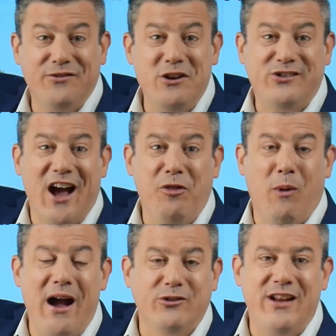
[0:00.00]
of New South
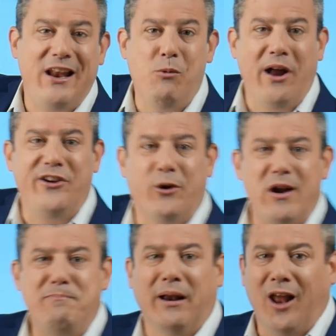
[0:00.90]
Wales nearly 1
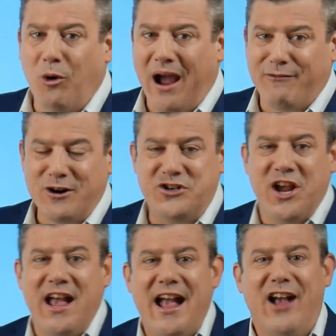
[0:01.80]
degree below average
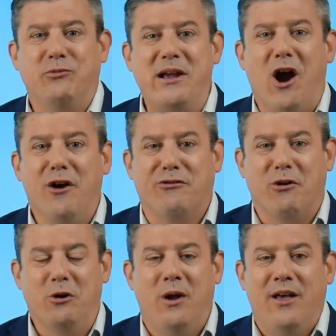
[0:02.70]
as we go
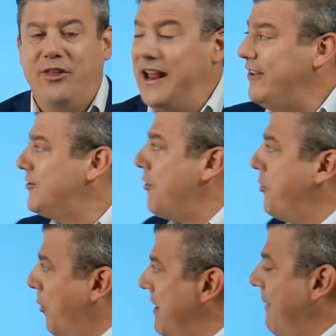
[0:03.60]
through the next
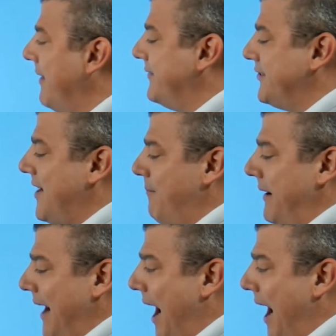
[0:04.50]
3 months coming